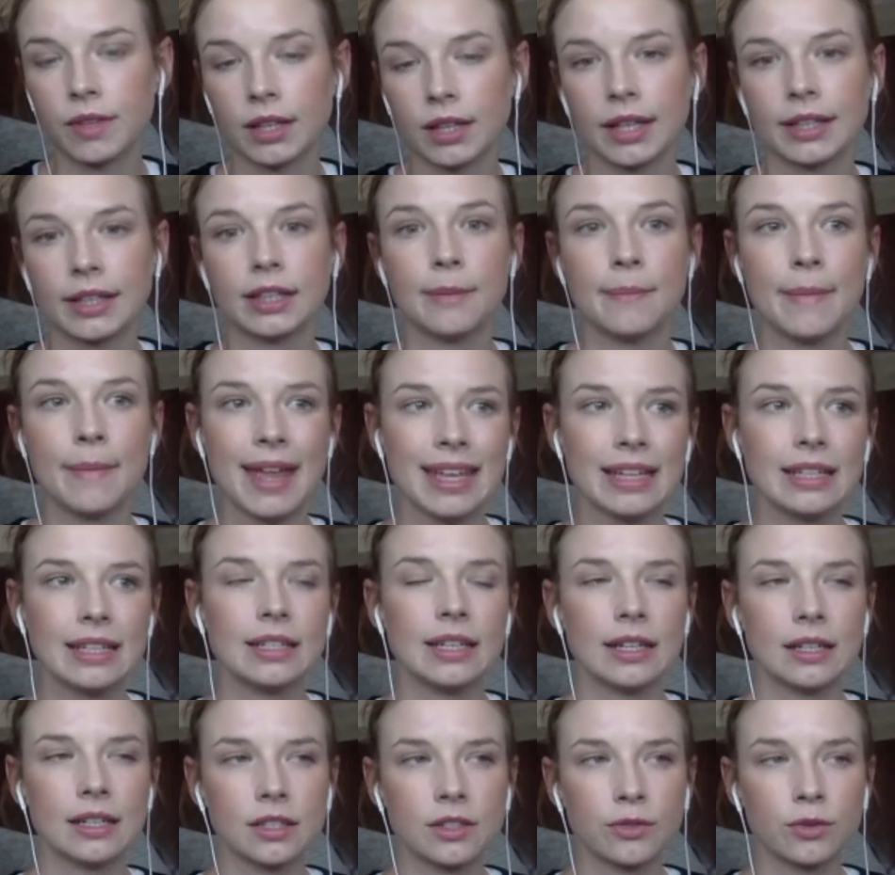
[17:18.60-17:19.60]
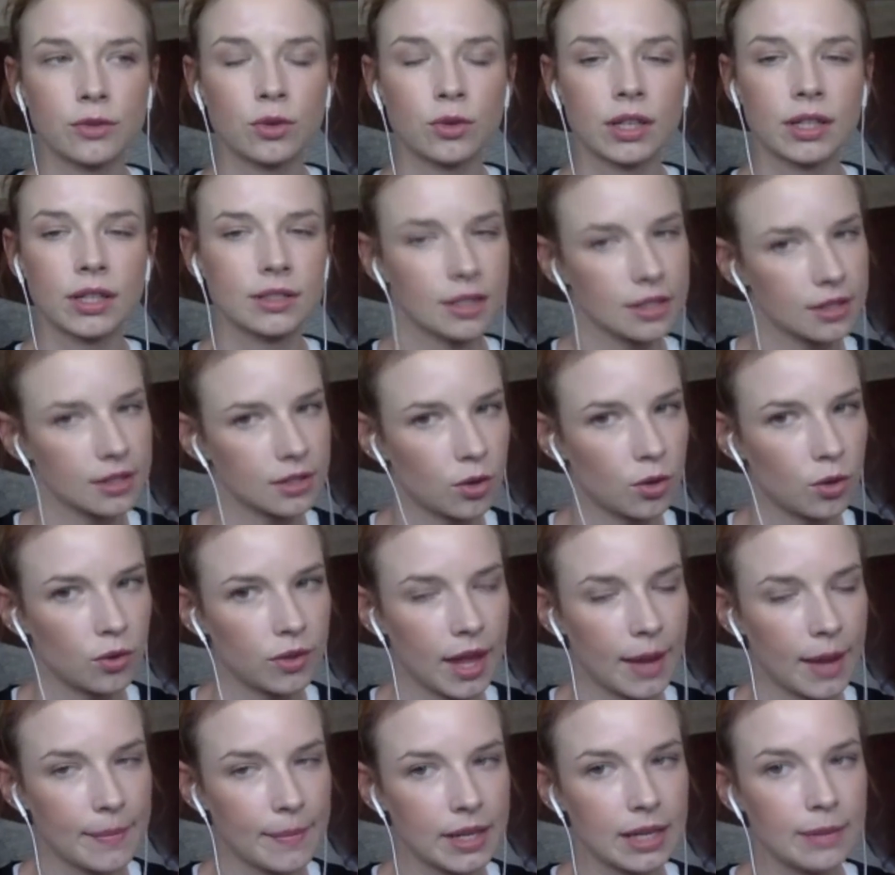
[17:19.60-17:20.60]
Like the main dance floor doesn't hold
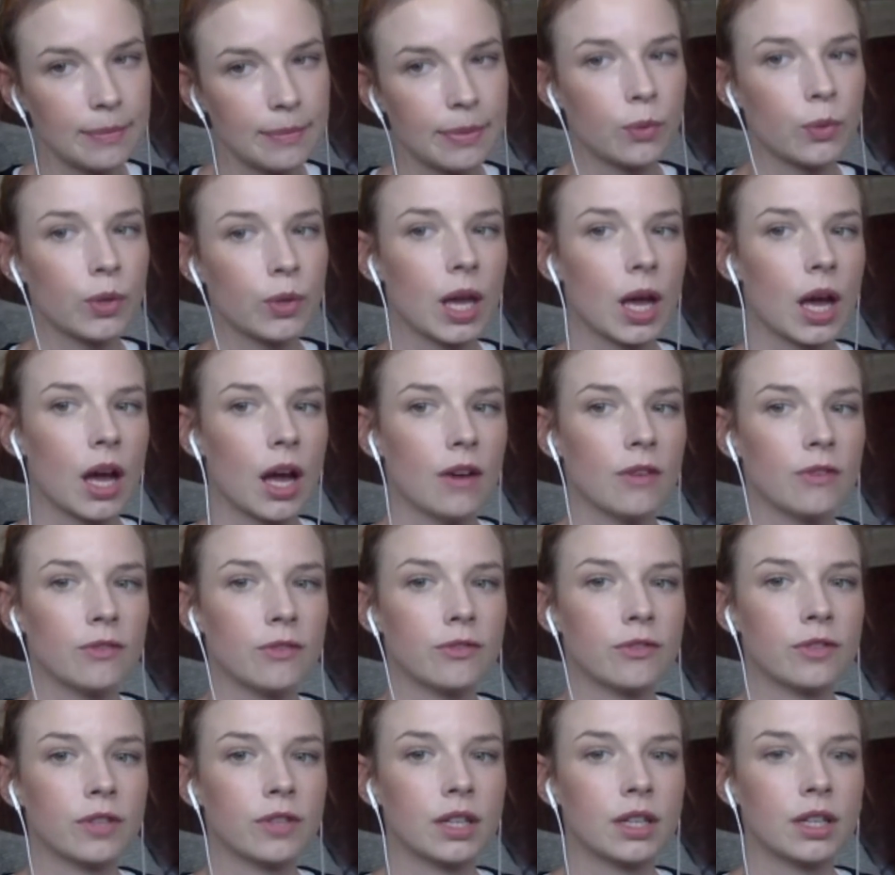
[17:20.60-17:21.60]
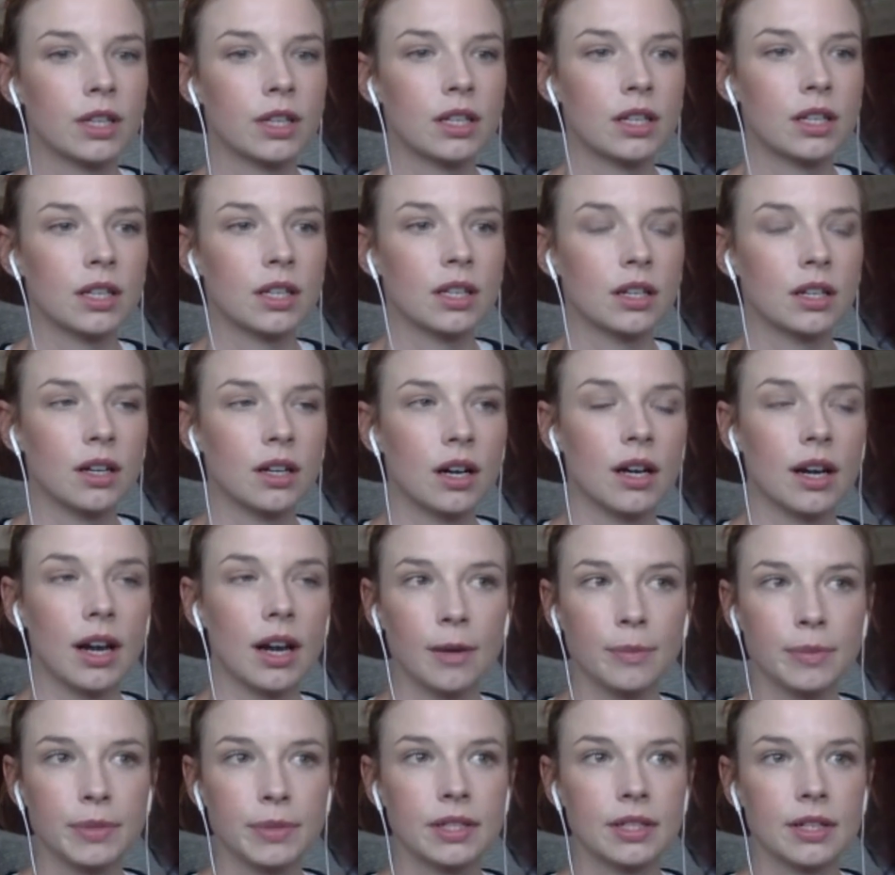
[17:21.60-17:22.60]
that many, but we have an
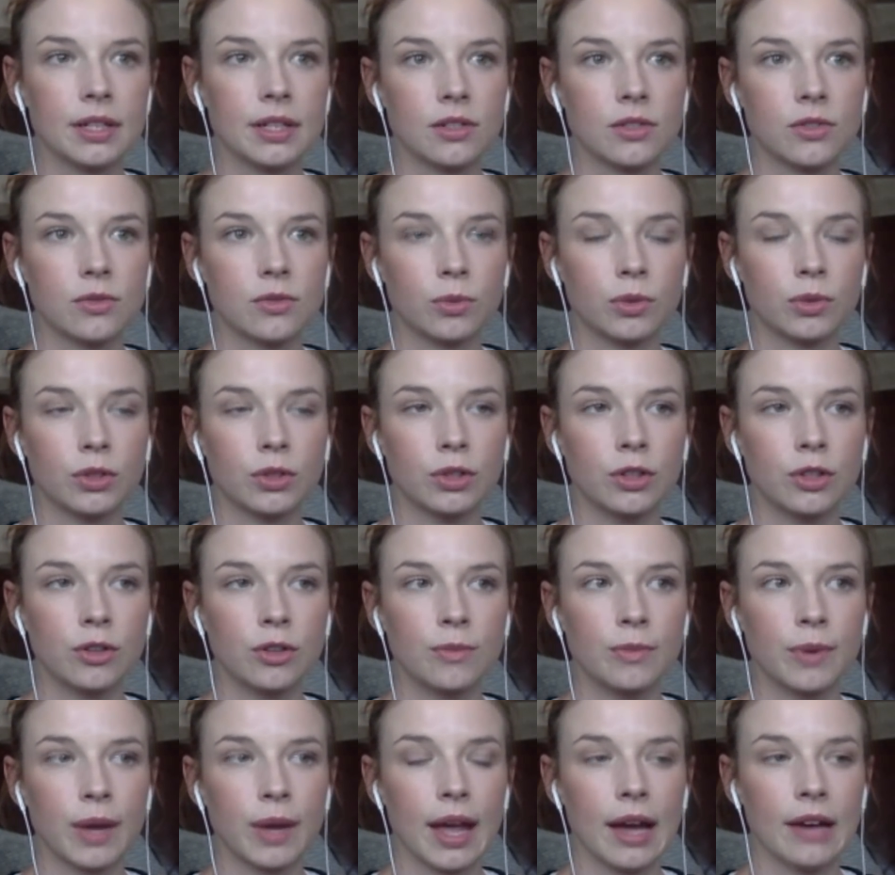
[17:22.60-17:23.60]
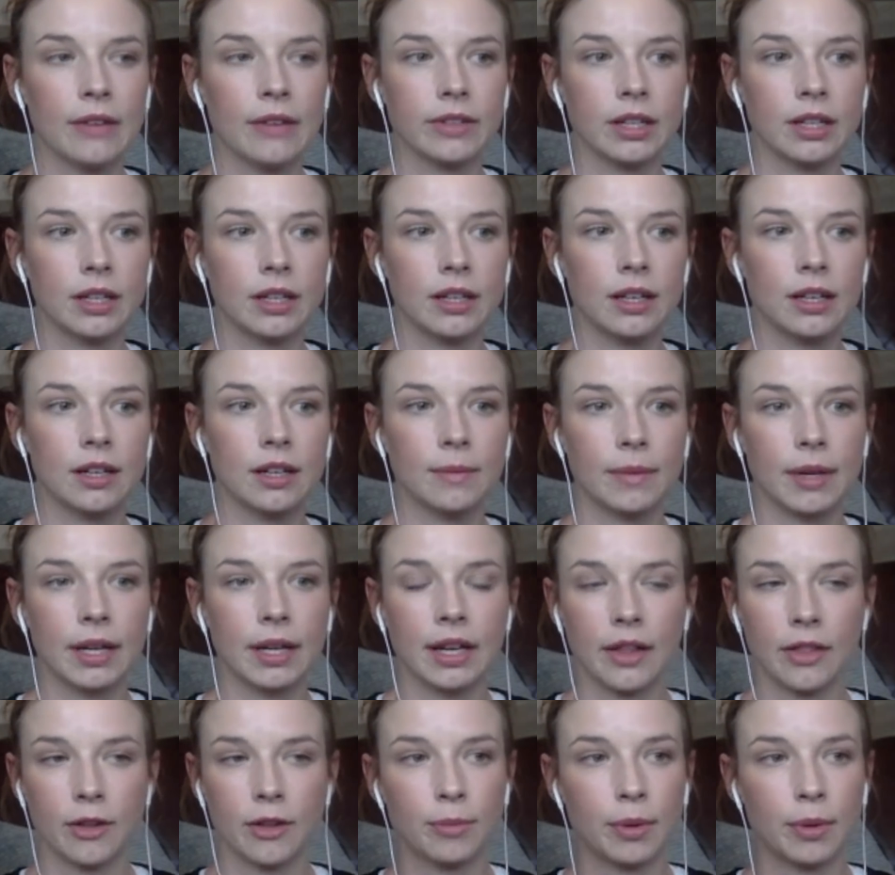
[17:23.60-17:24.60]
upstairs room. We have
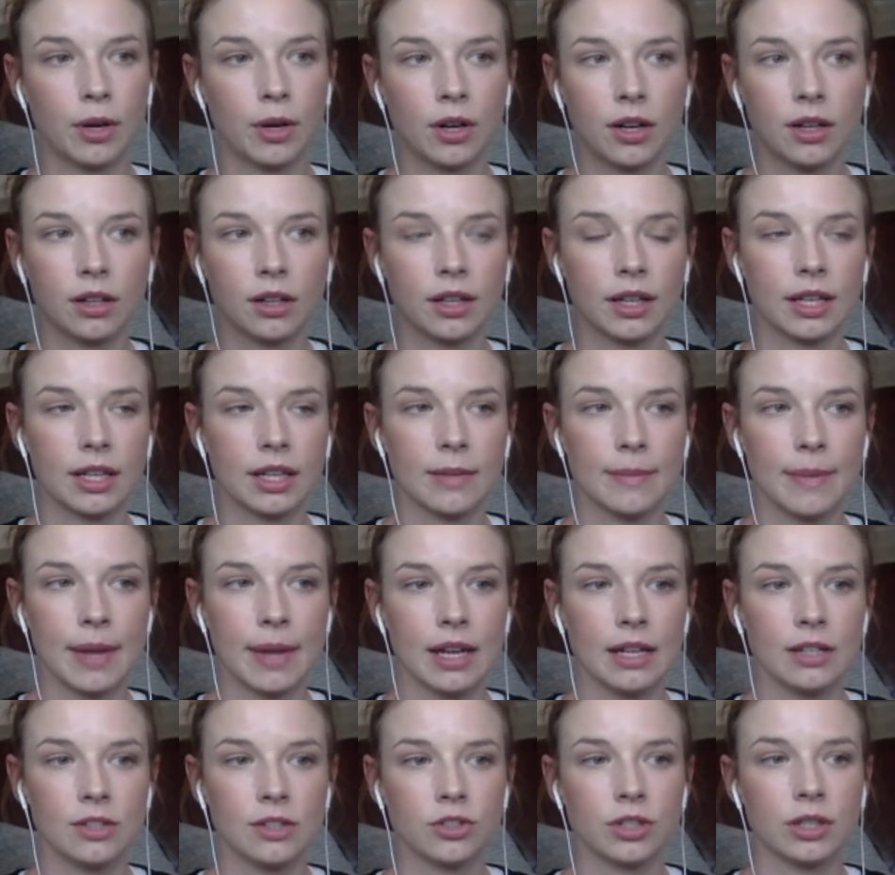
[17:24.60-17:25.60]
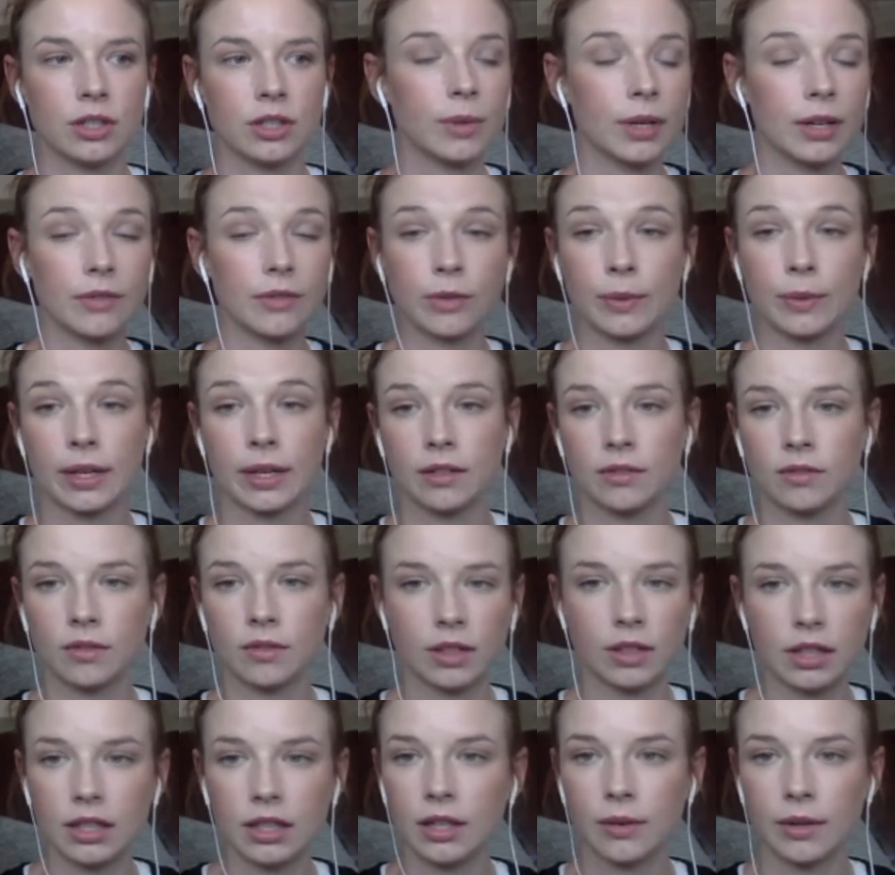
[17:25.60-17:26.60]
another bar like in the main entry, whatever like,
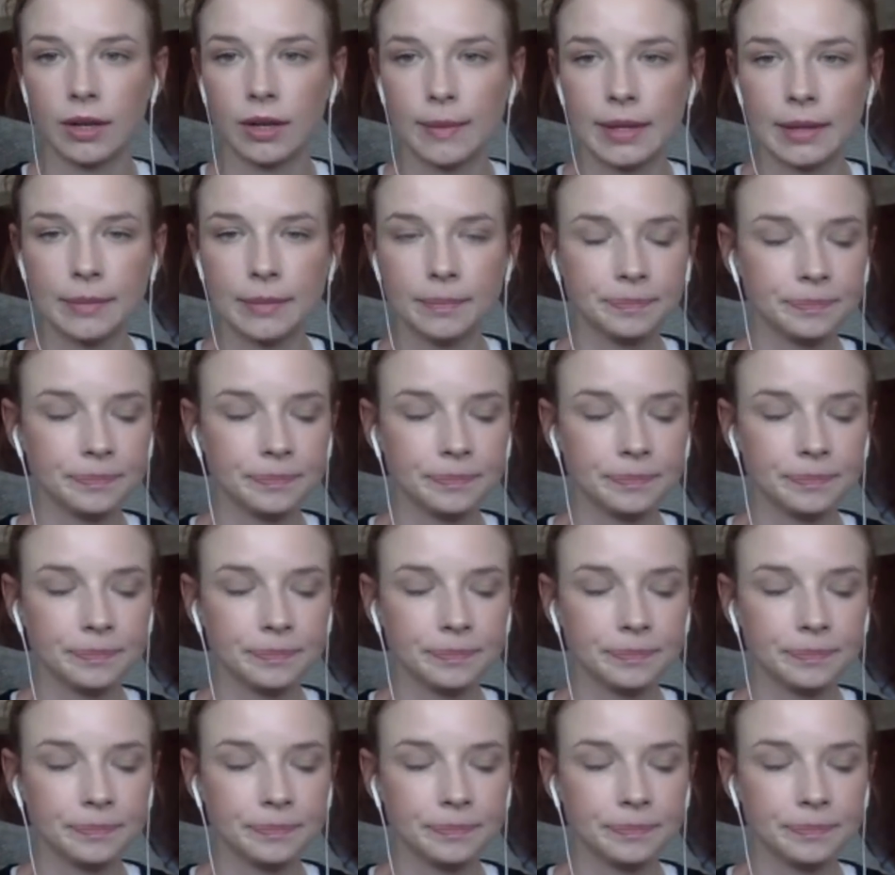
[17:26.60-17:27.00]
you know what I mean?